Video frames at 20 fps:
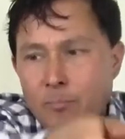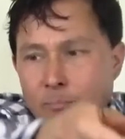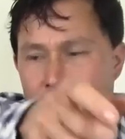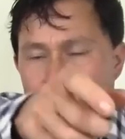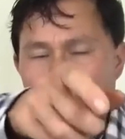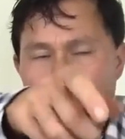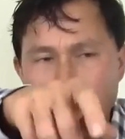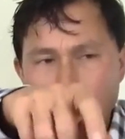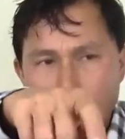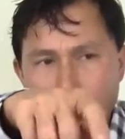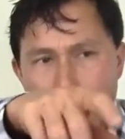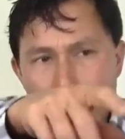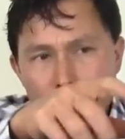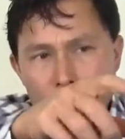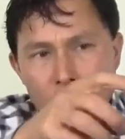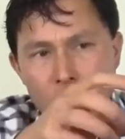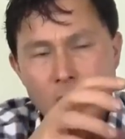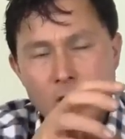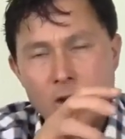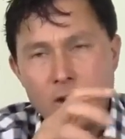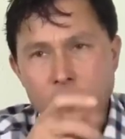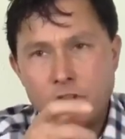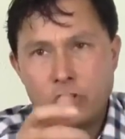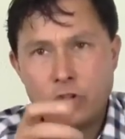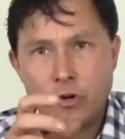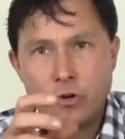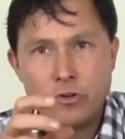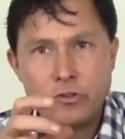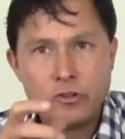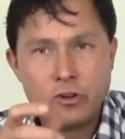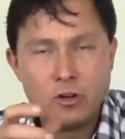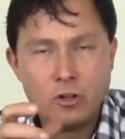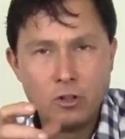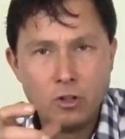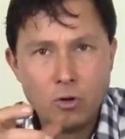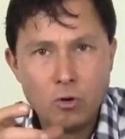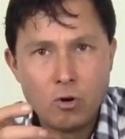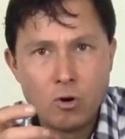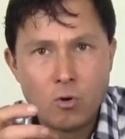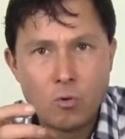the bowl turns at a
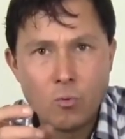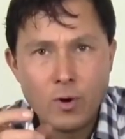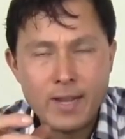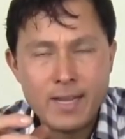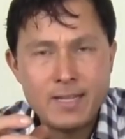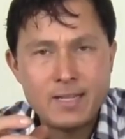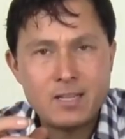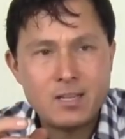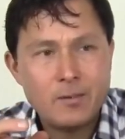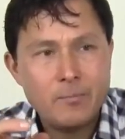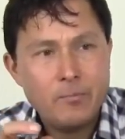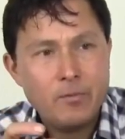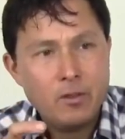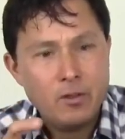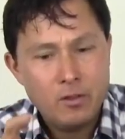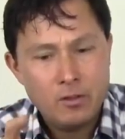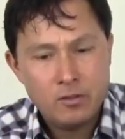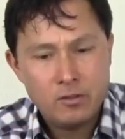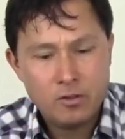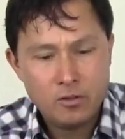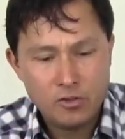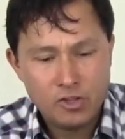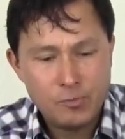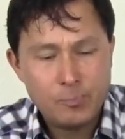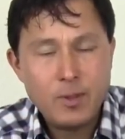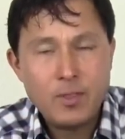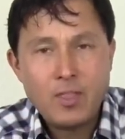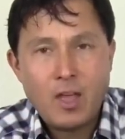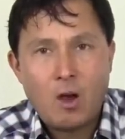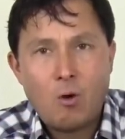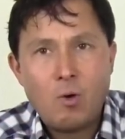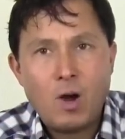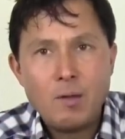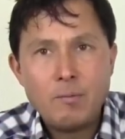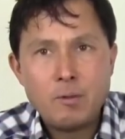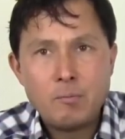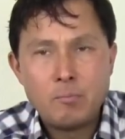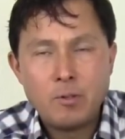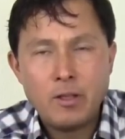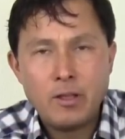lower rate to spin that
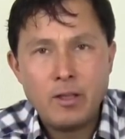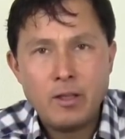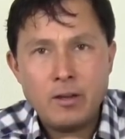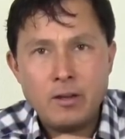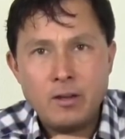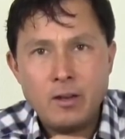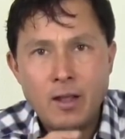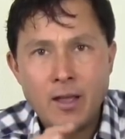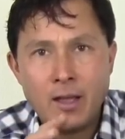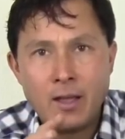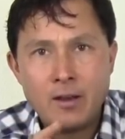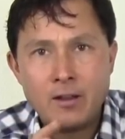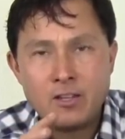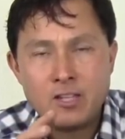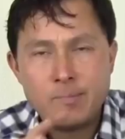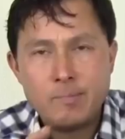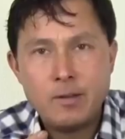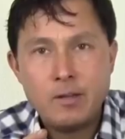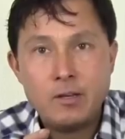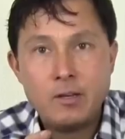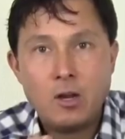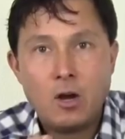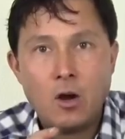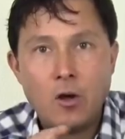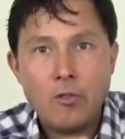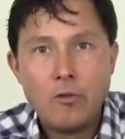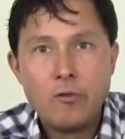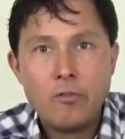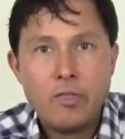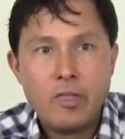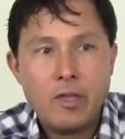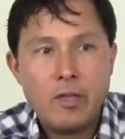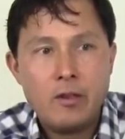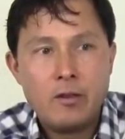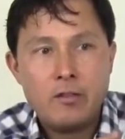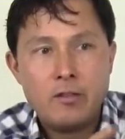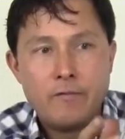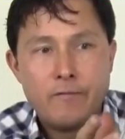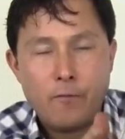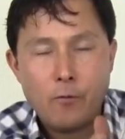wiping blade at a speed other
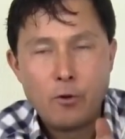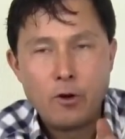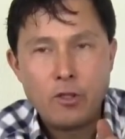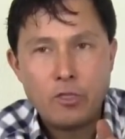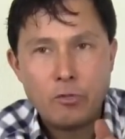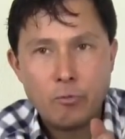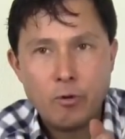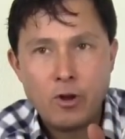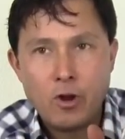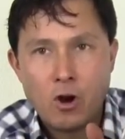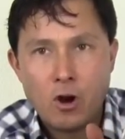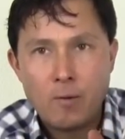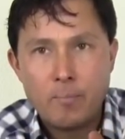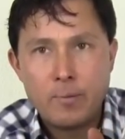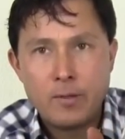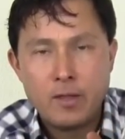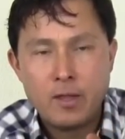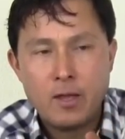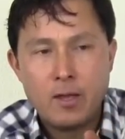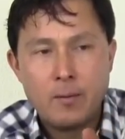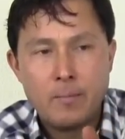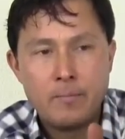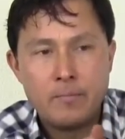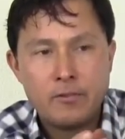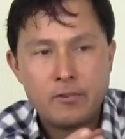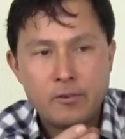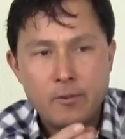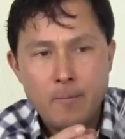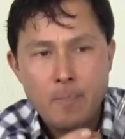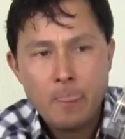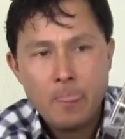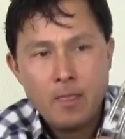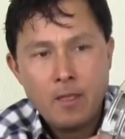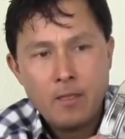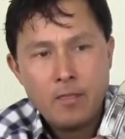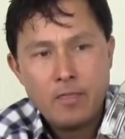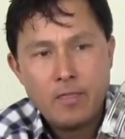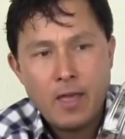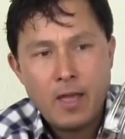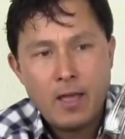than the 43 RPMs
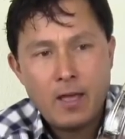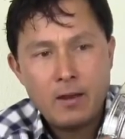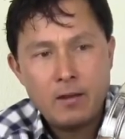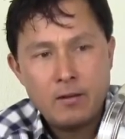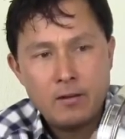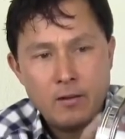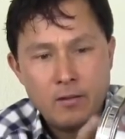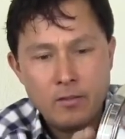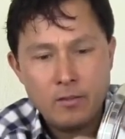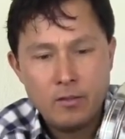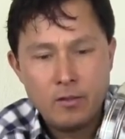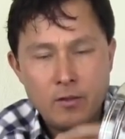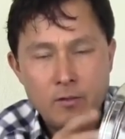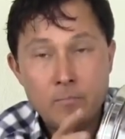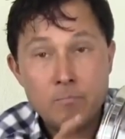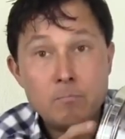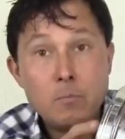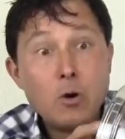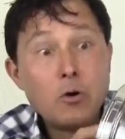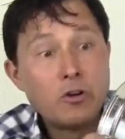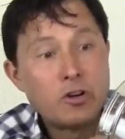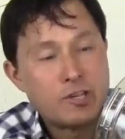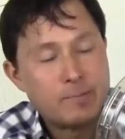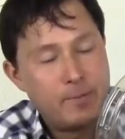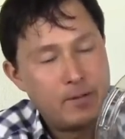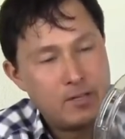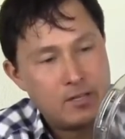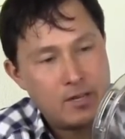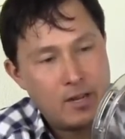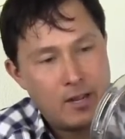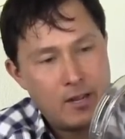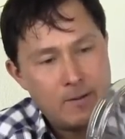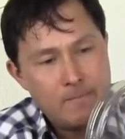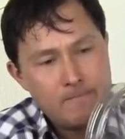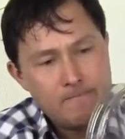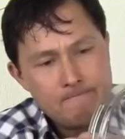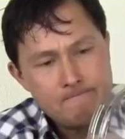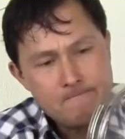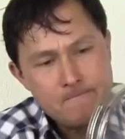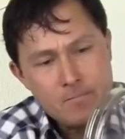that the motor spins at.
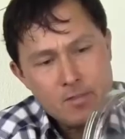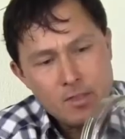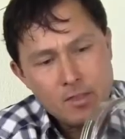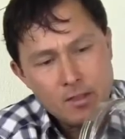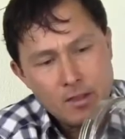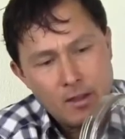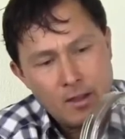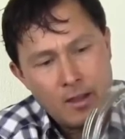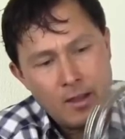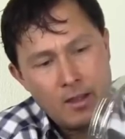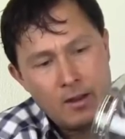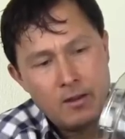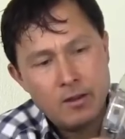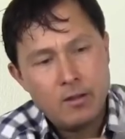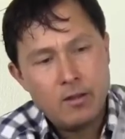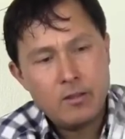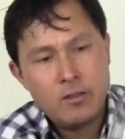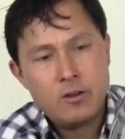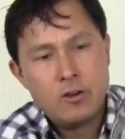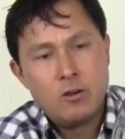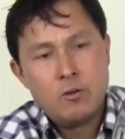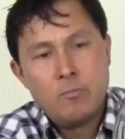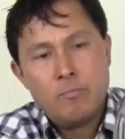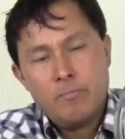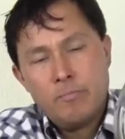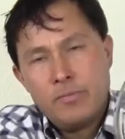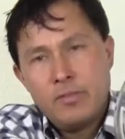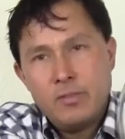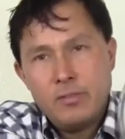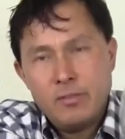And you know,